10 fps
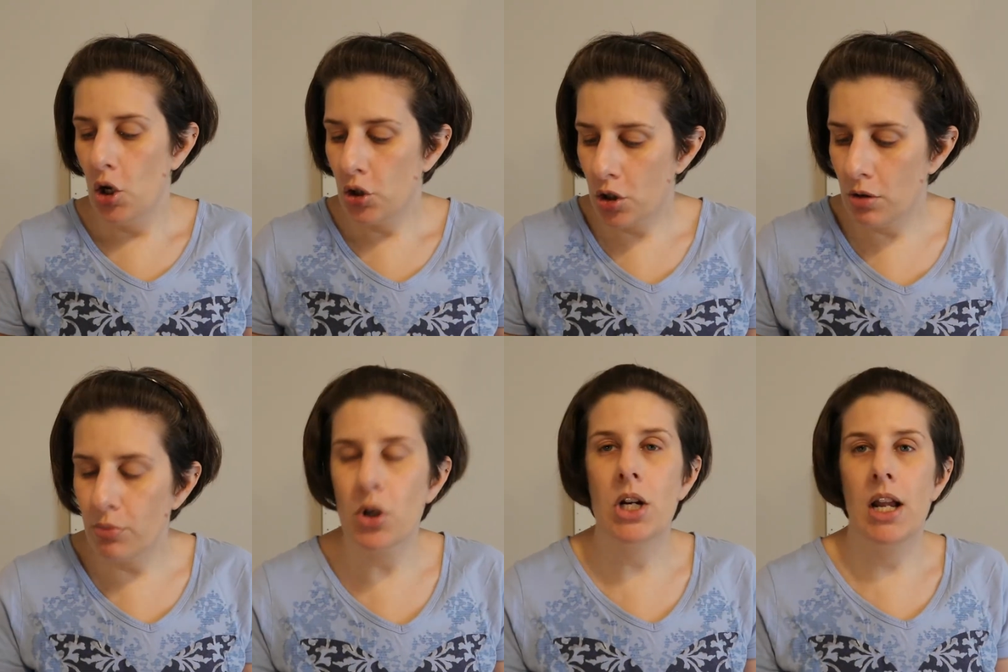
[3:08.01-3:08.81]
to
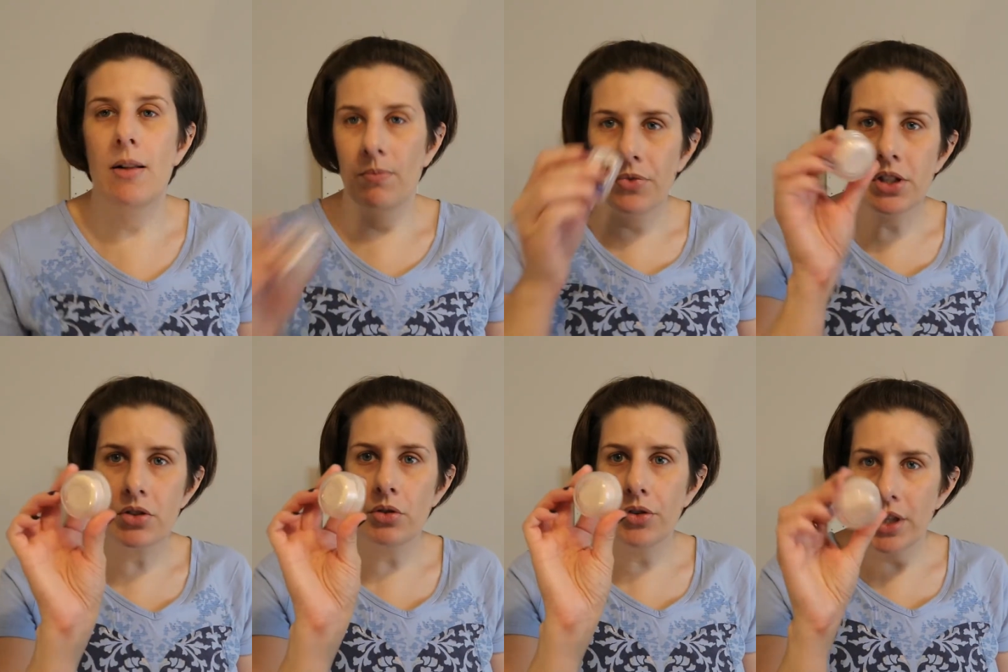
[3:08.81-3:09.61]
bring
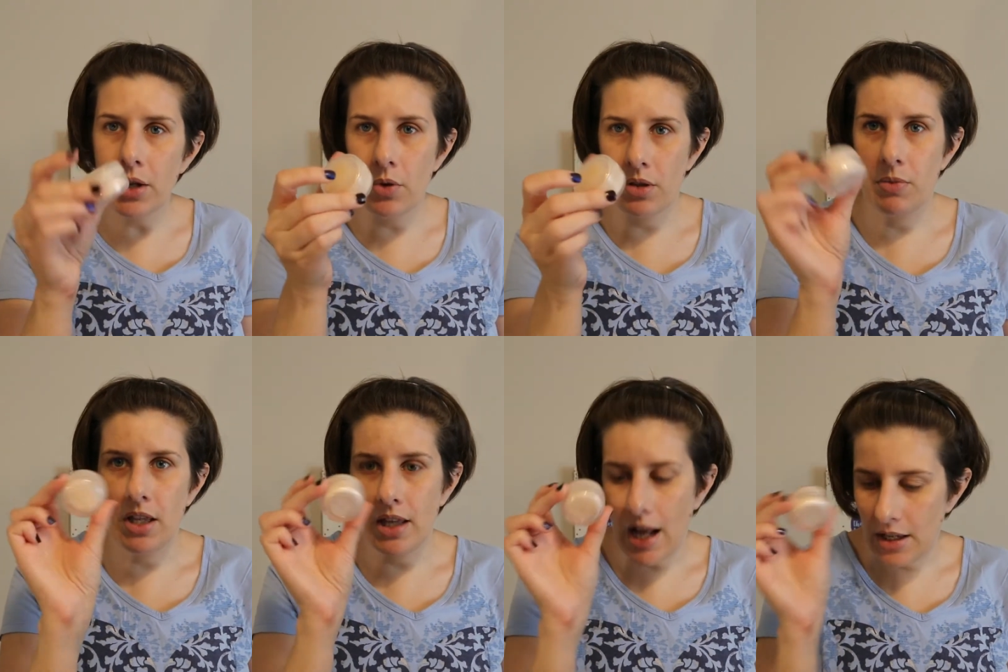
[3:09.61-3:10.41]
this little thing with
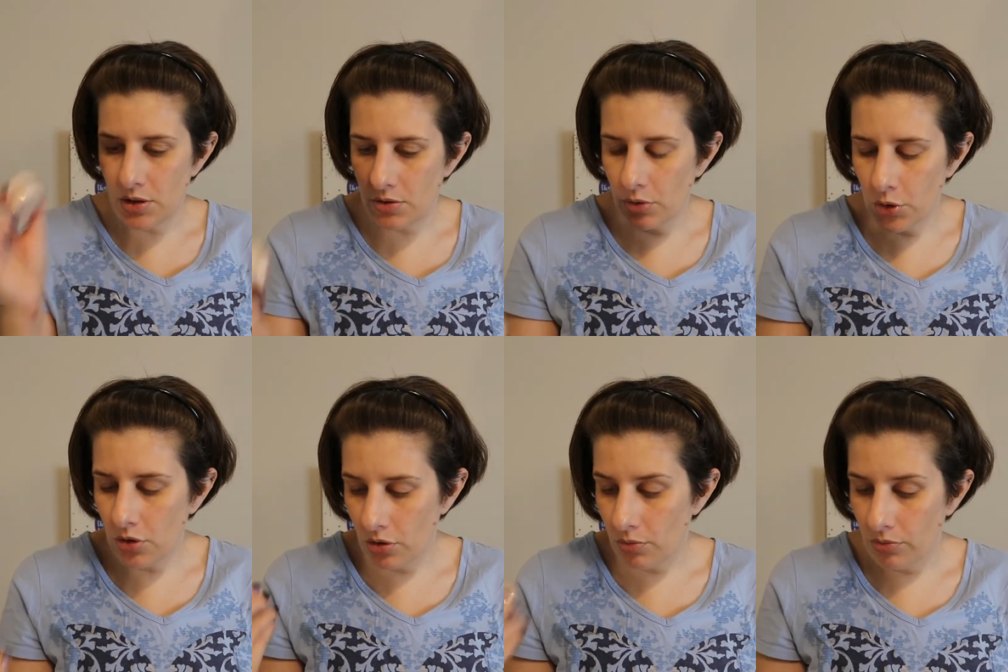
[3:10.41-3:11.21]
me that has
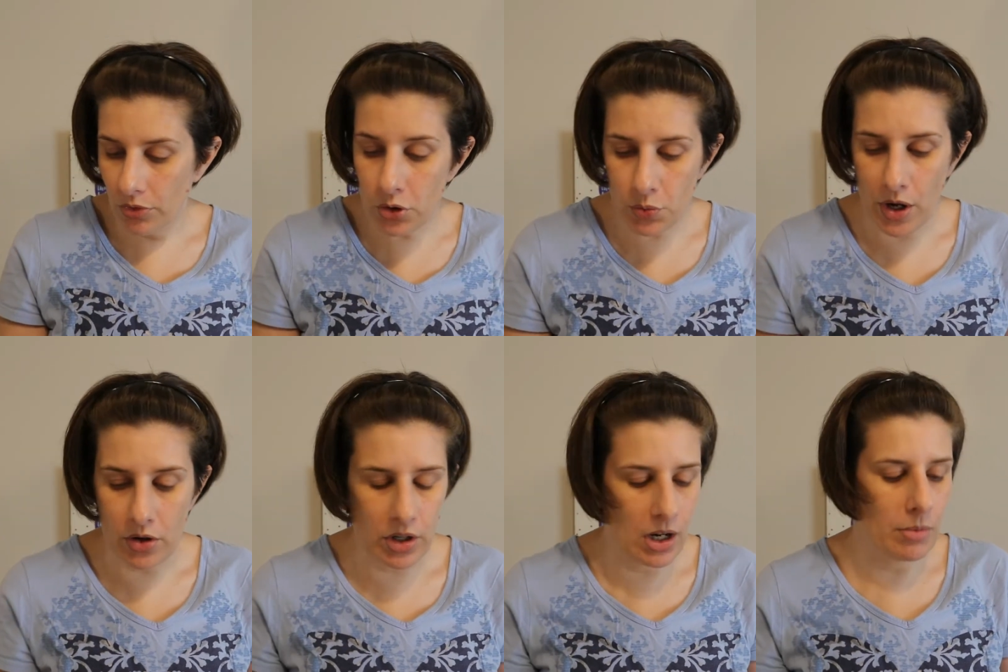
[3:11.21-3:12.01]
loose
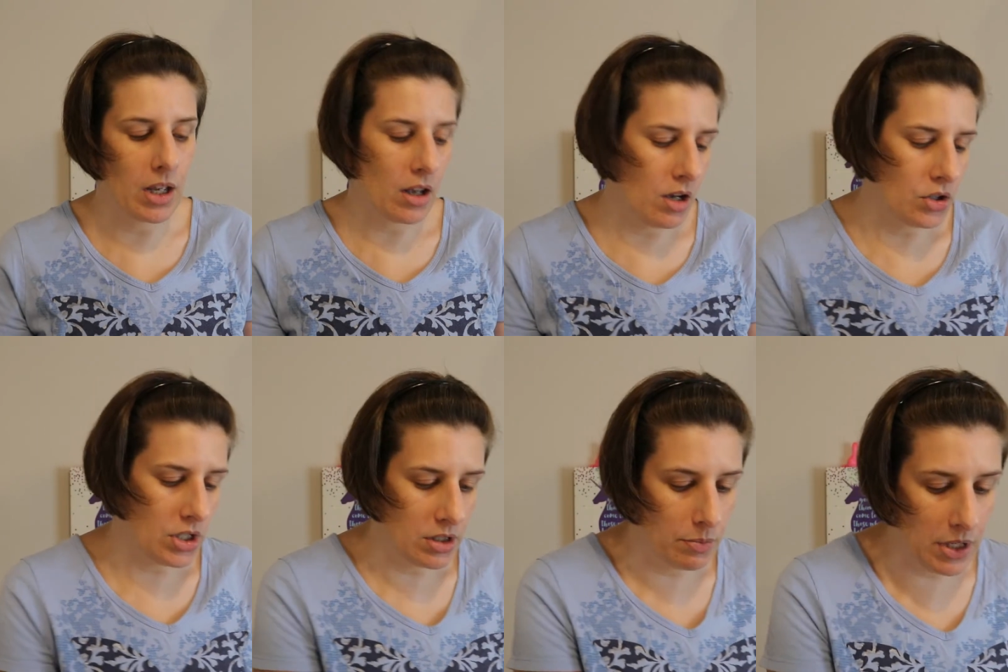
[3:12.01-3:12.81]
powder, and I'm like, oh,
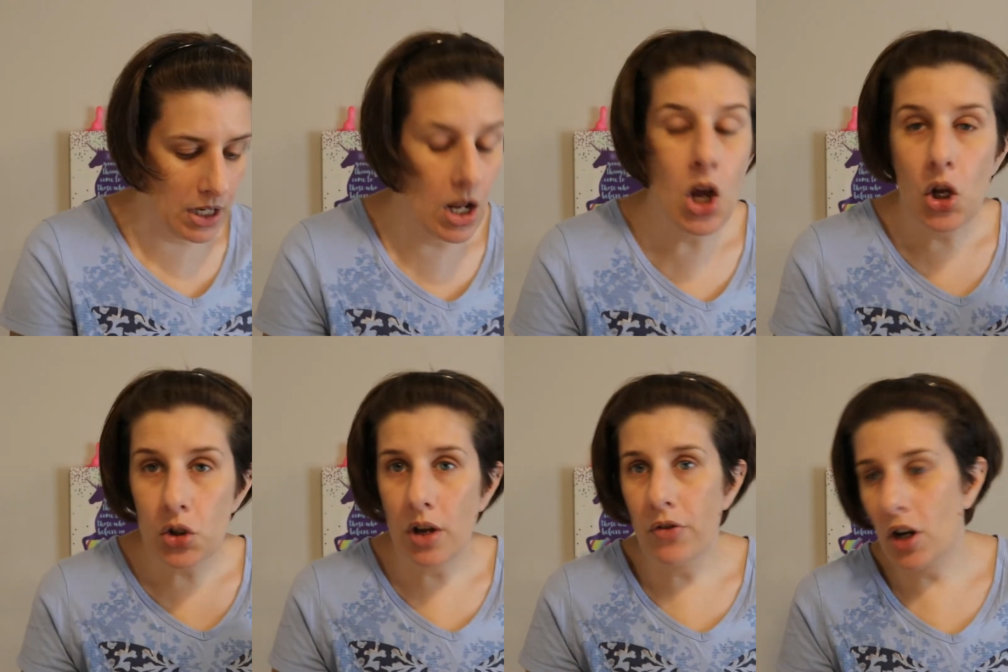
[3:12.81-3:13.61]
GCP.
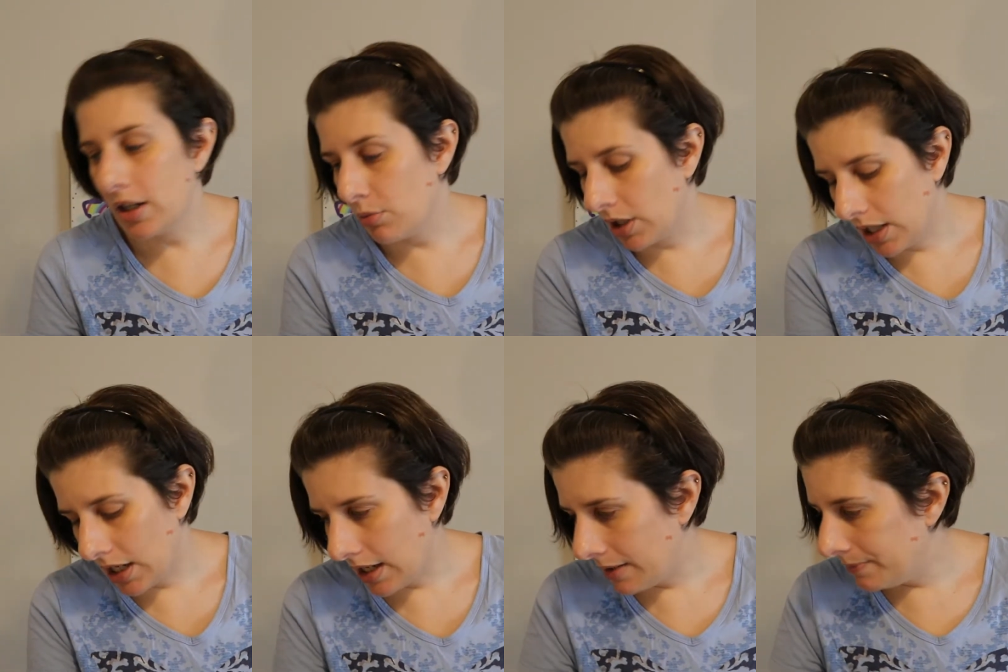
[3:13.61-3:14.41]
So I forgot to bring that
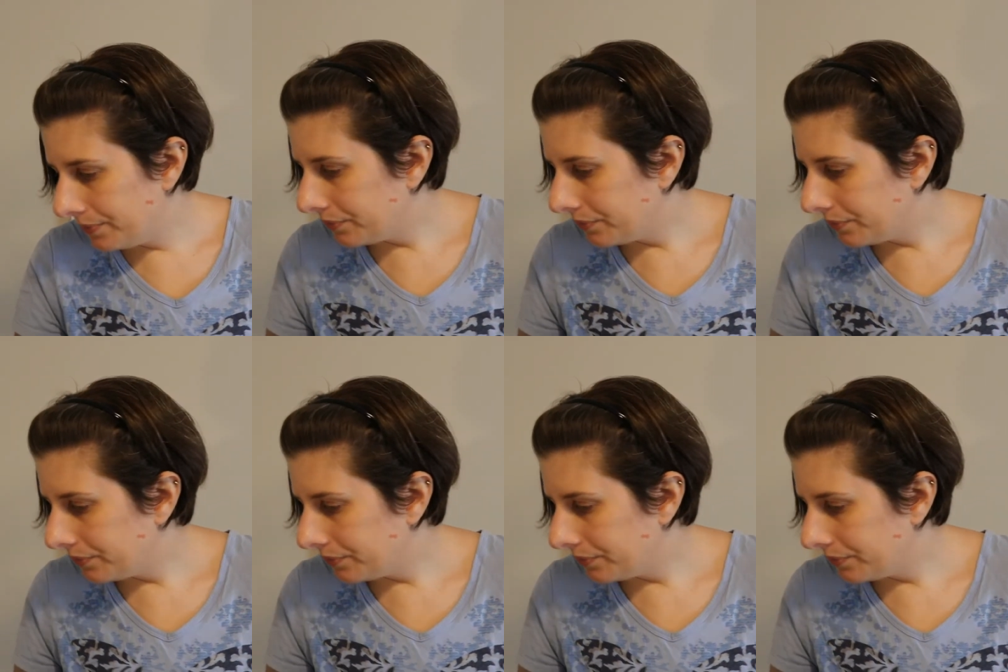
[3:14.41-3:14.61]
again.